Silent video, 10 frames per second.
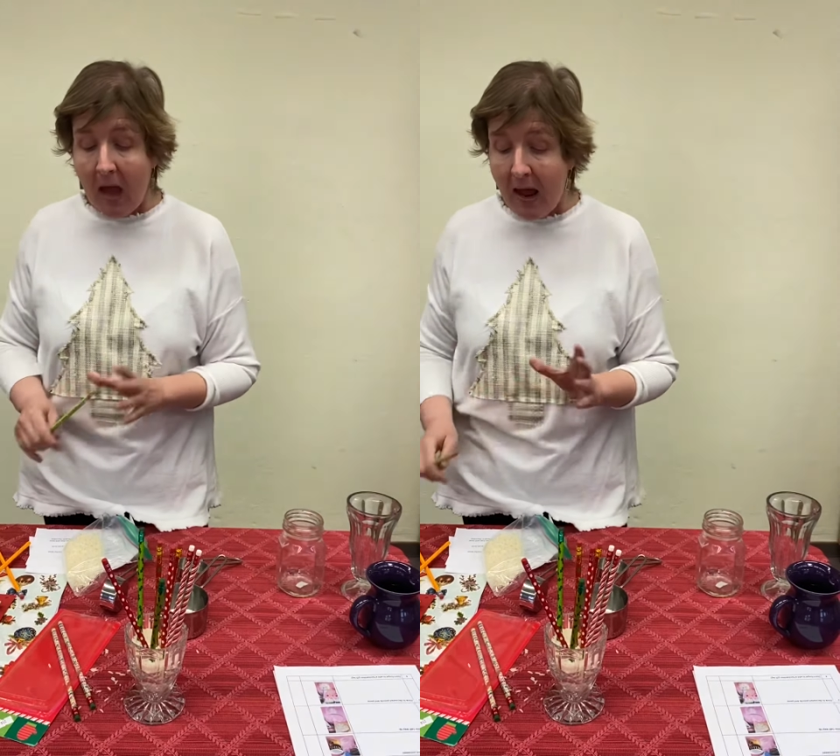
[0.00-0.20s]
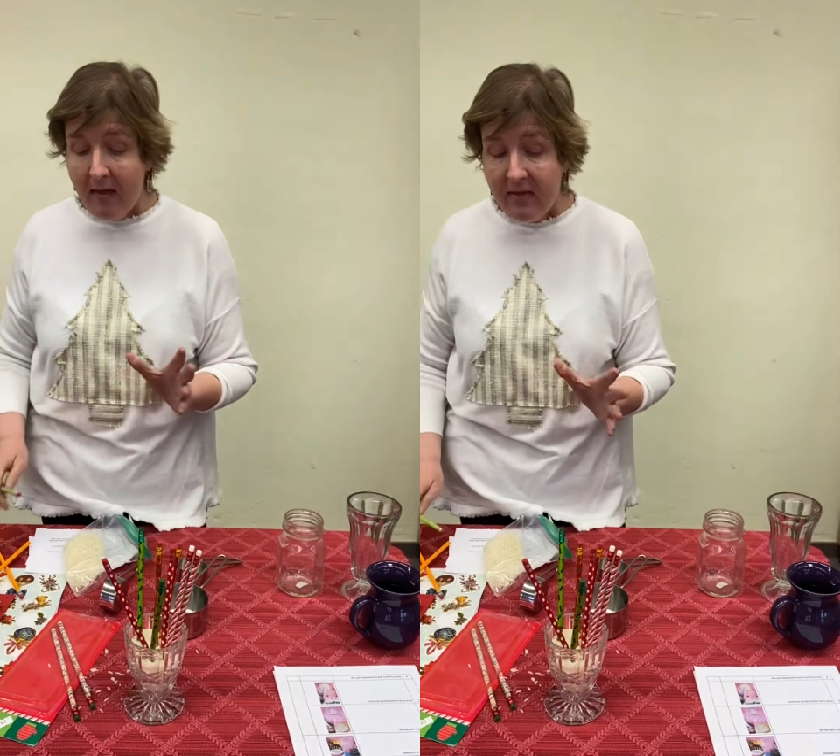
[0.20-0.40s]

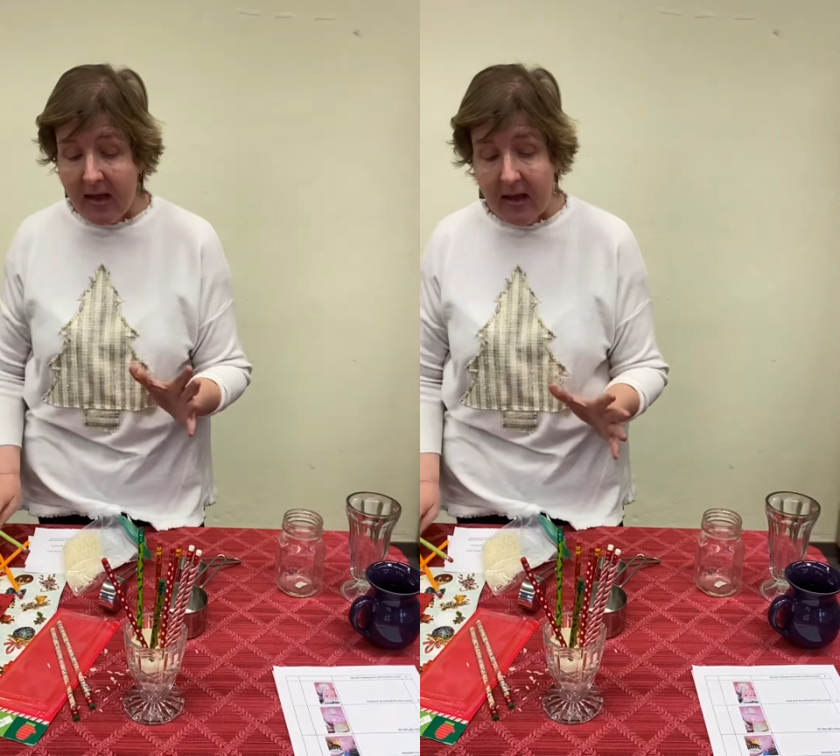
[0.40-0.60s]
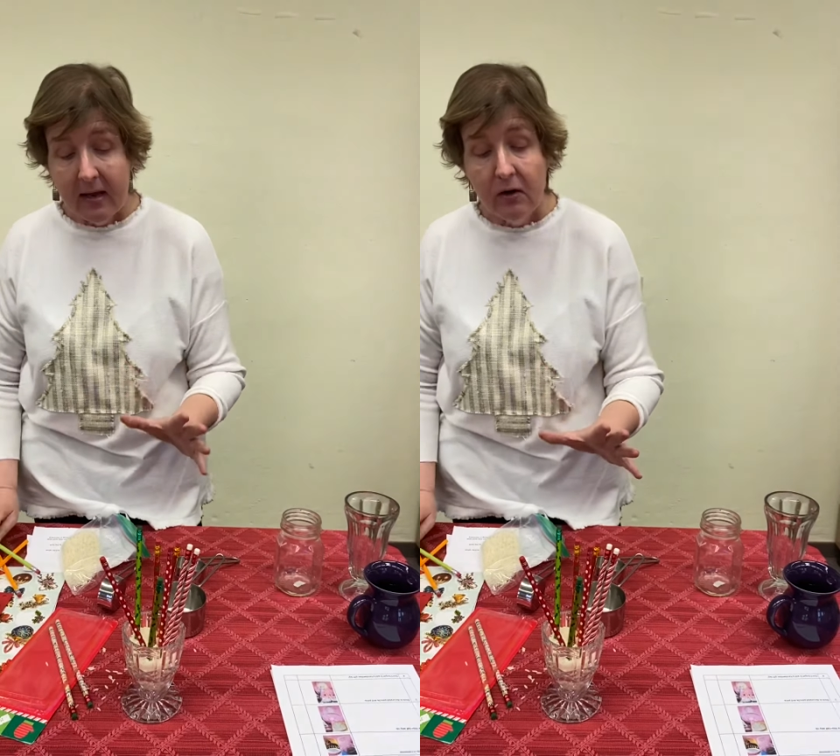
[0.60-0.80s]
And
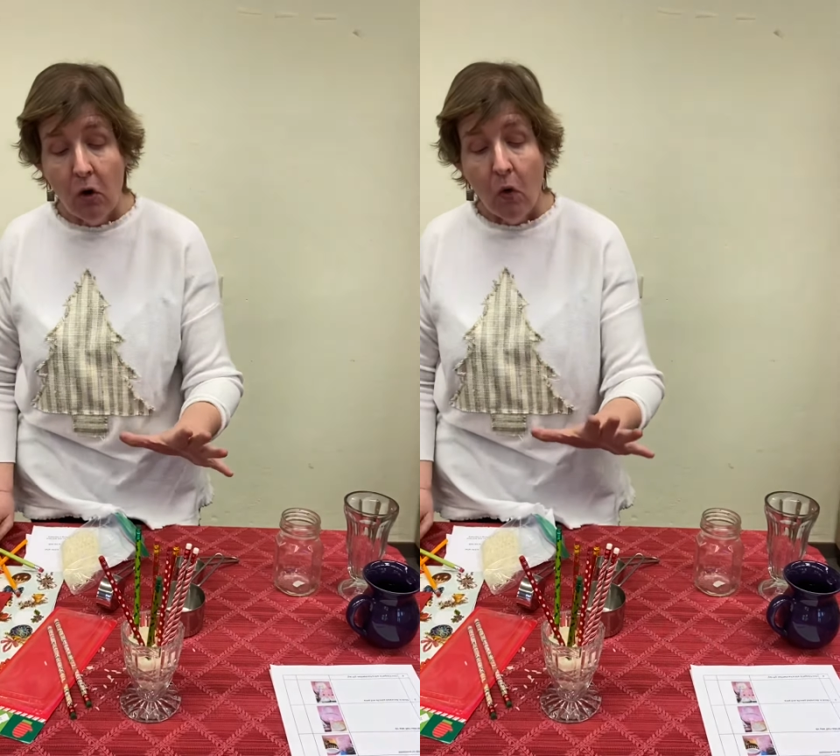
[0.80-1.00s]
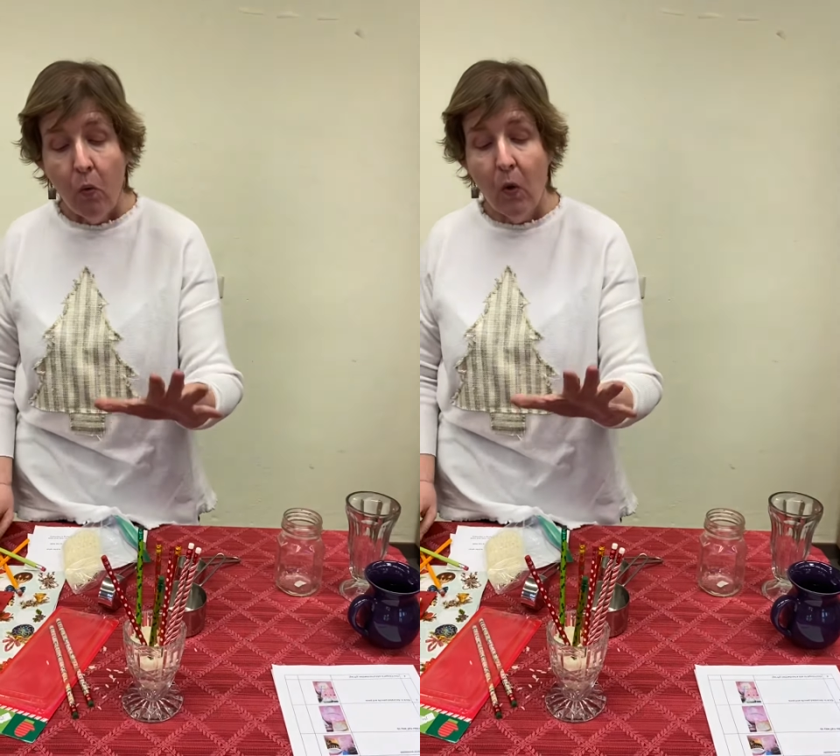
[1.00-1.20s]

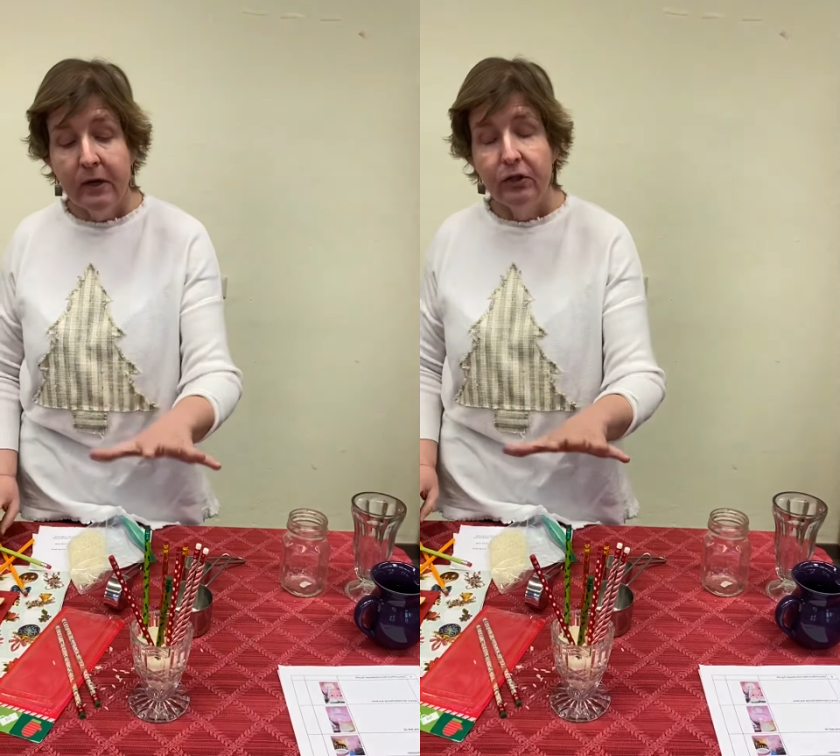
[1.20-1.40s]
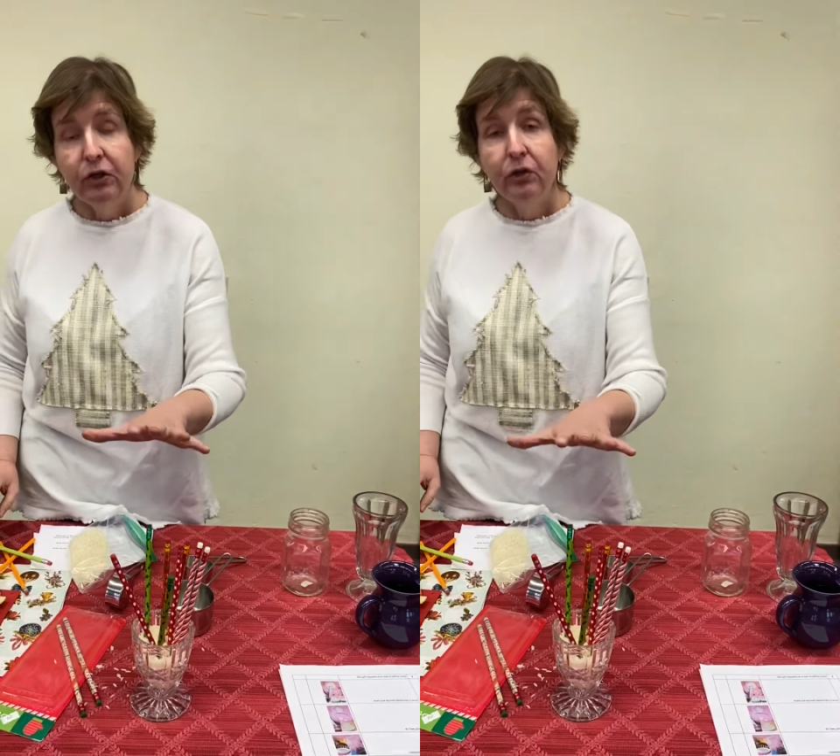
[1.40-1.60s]
then
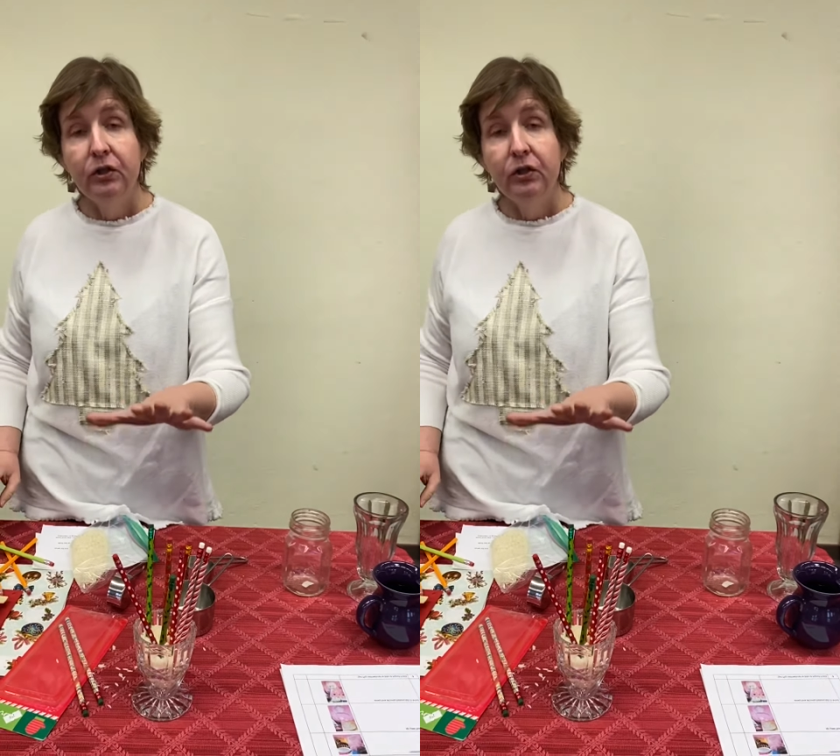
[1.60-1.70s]
once you're,